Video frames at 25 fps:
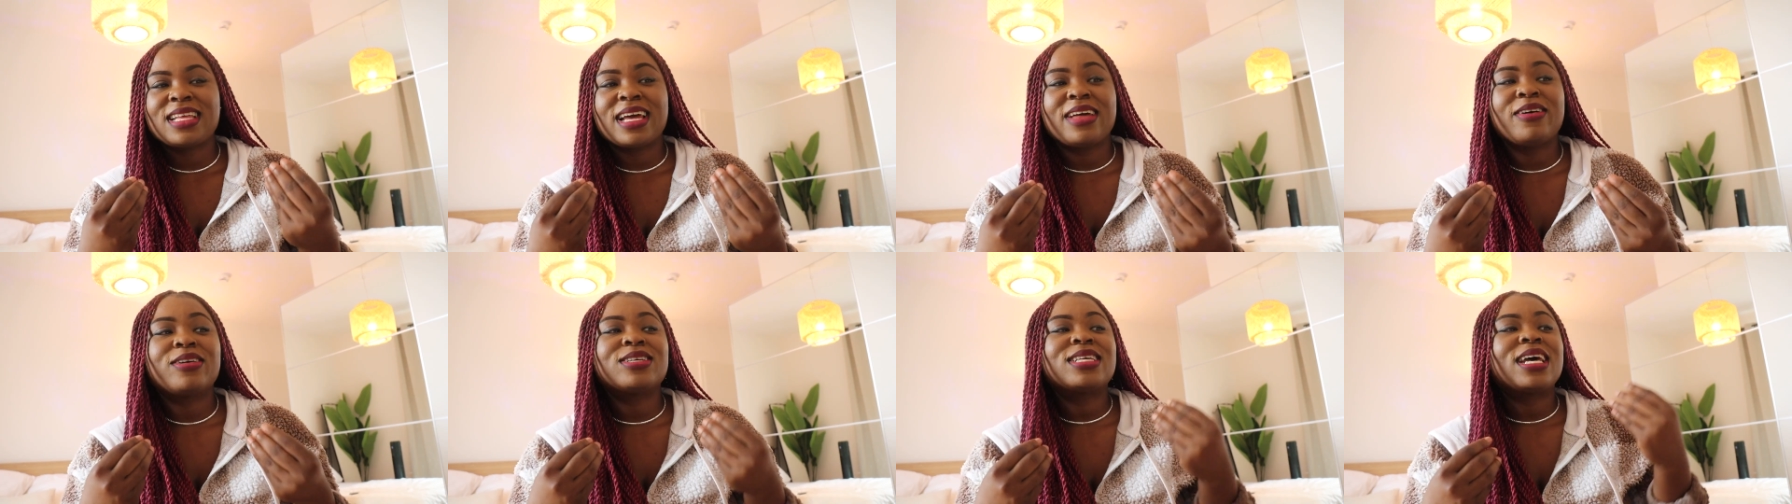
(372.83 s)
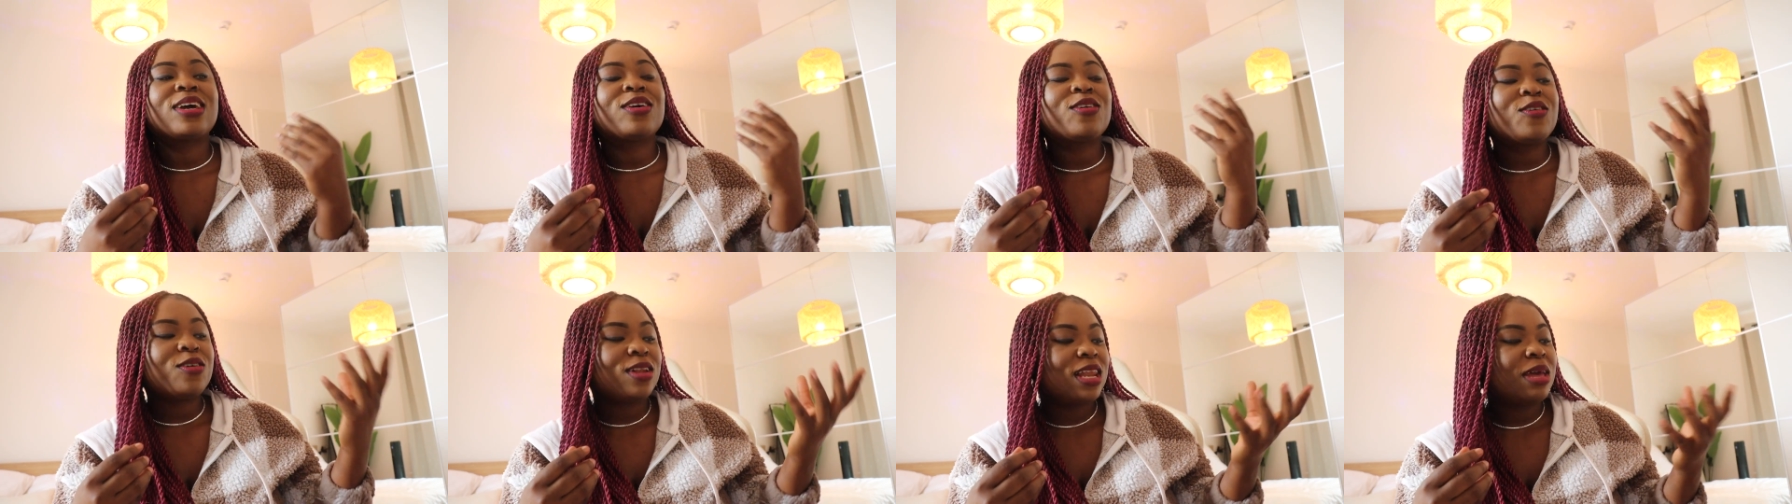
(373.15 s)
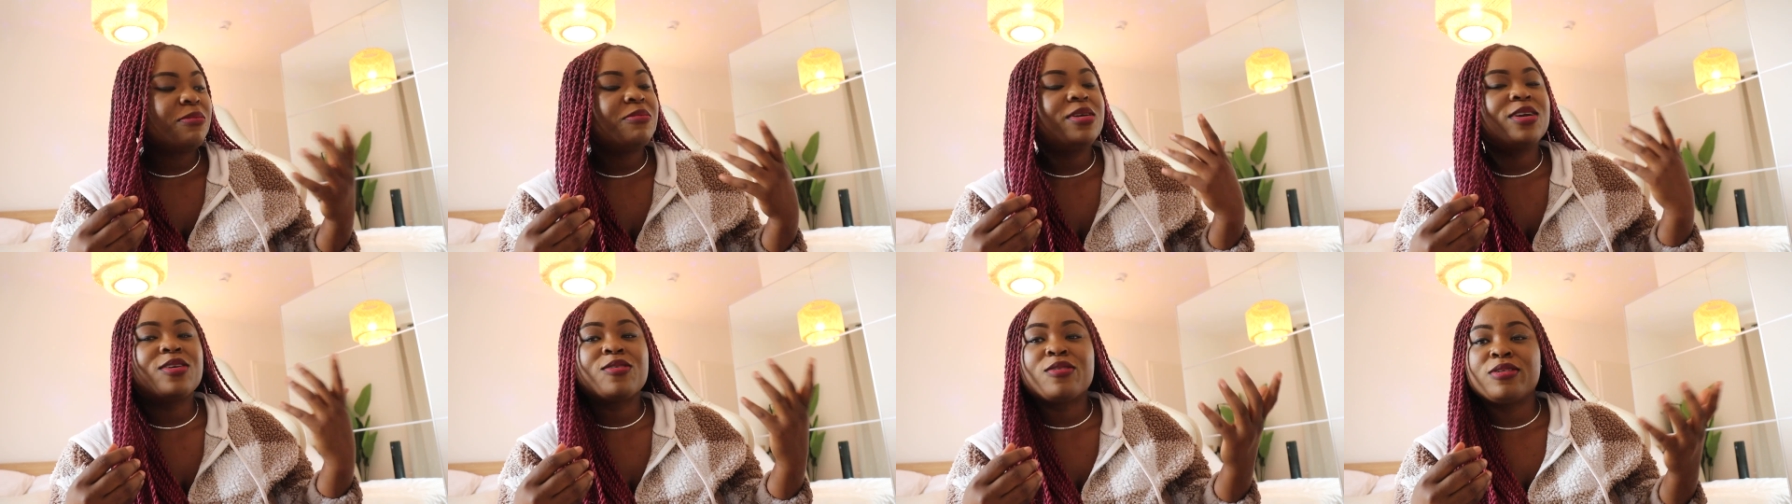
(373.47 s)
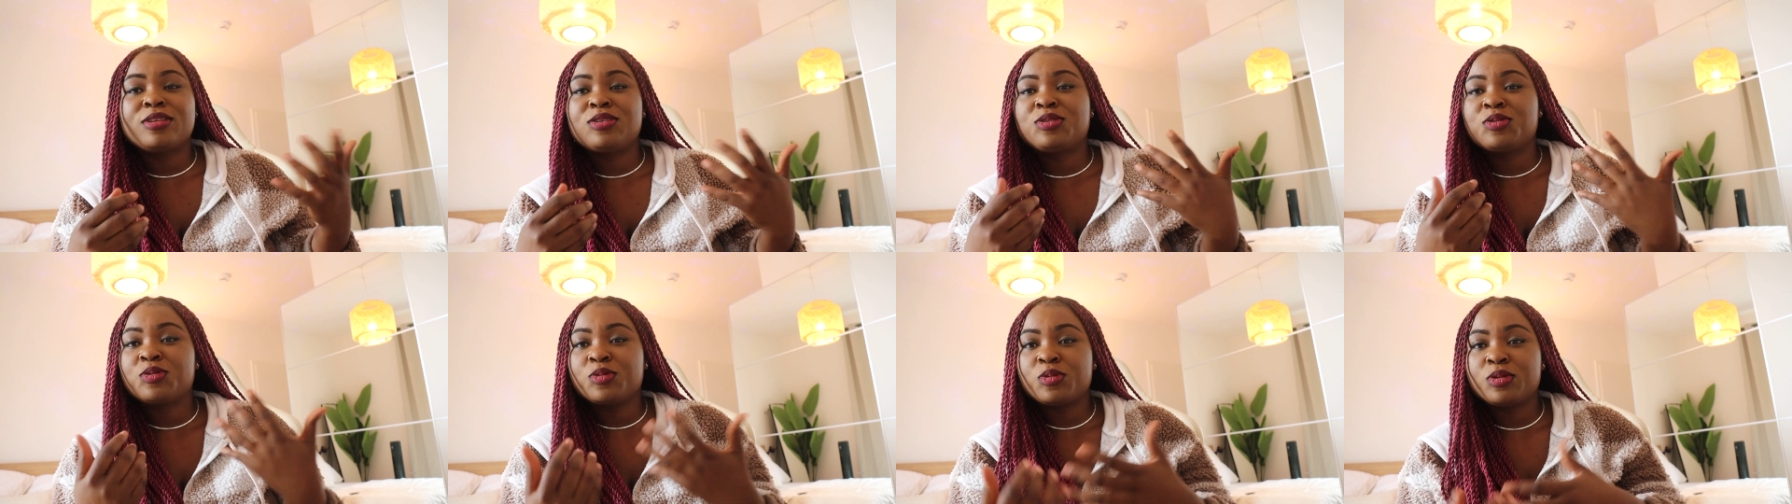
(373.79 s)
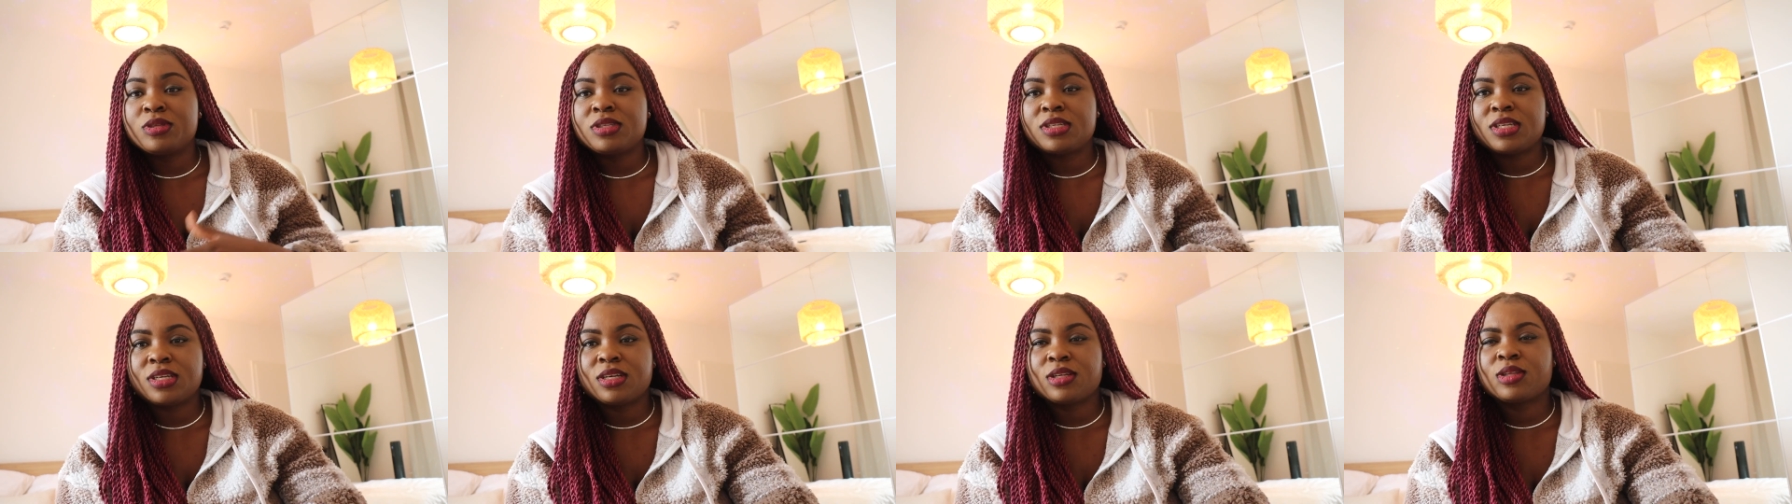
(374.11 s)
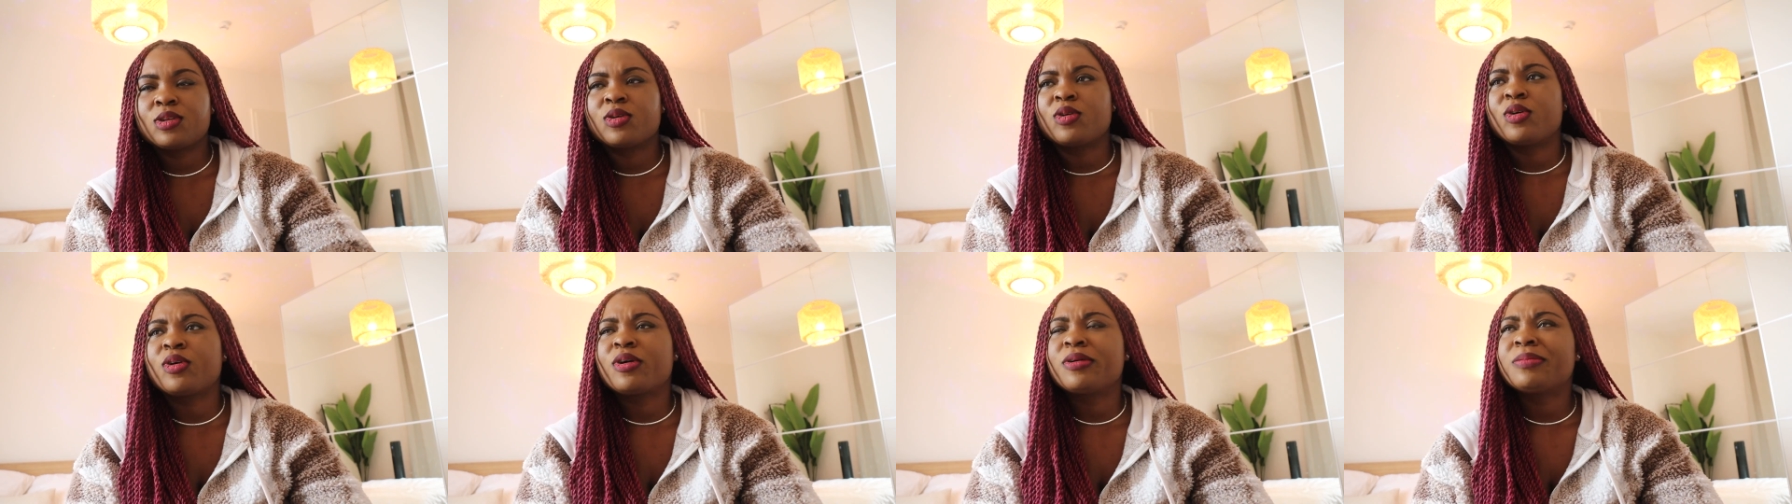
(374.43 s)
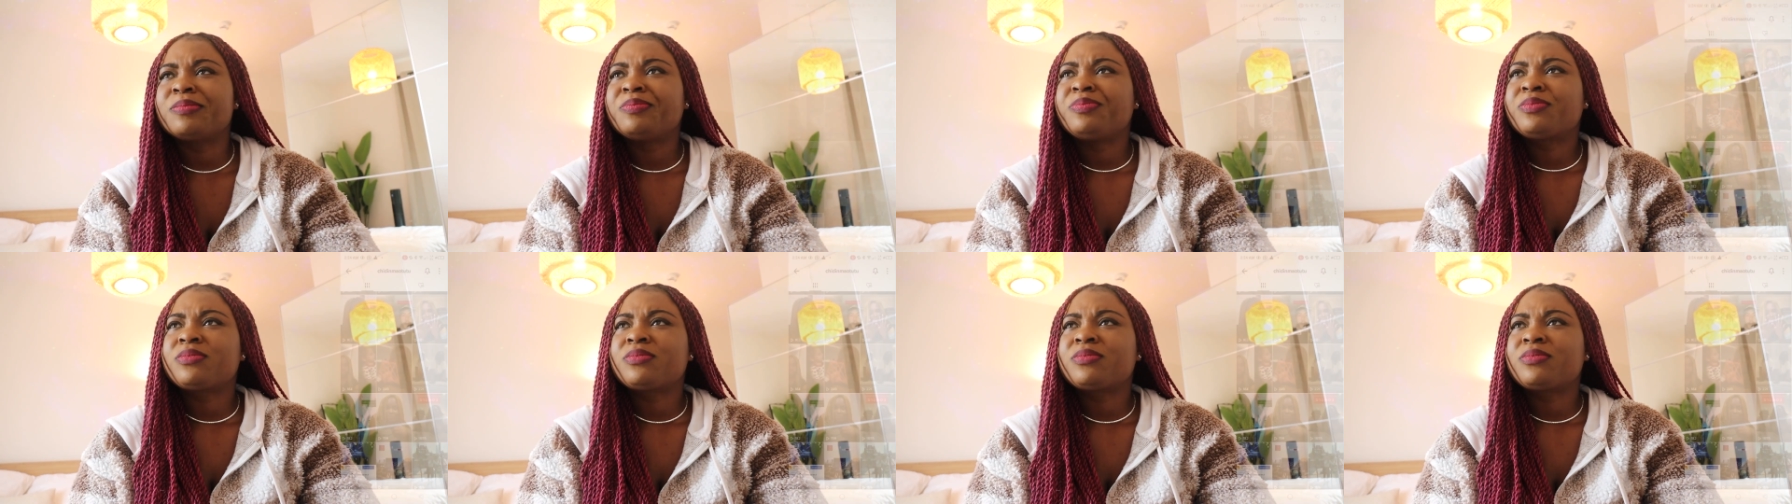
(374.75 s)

I was like, oh, let me go through TikTok.